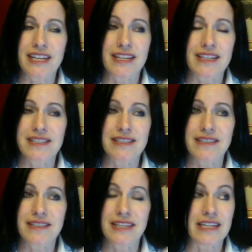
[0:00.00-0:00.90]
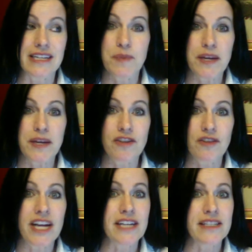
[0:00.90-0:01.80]
And it's big in the
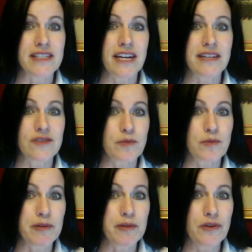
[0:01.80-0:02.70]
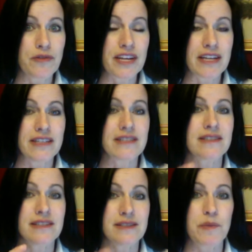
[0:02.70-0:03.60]
United States. There's people who don't think it
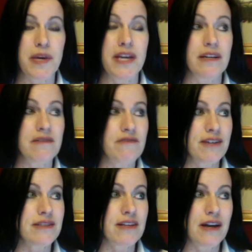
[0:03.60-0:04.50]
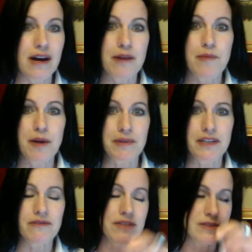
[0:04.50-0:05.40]
is. It's big. In fact, the hub, I
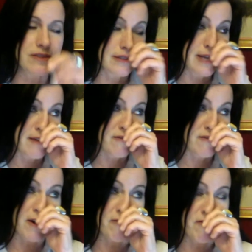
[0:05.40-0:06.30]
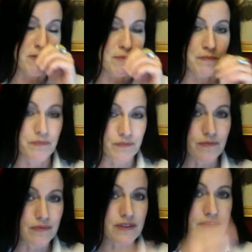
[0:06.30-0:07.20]
believe, is not far from
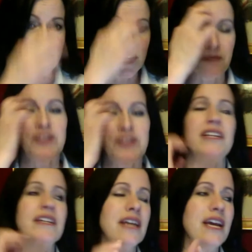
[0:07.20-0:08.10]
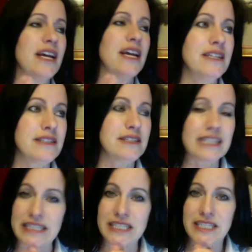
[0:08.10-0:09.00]
the state of Michigan, and it's
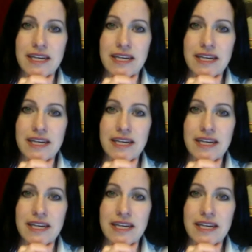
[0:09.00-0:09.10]
sick.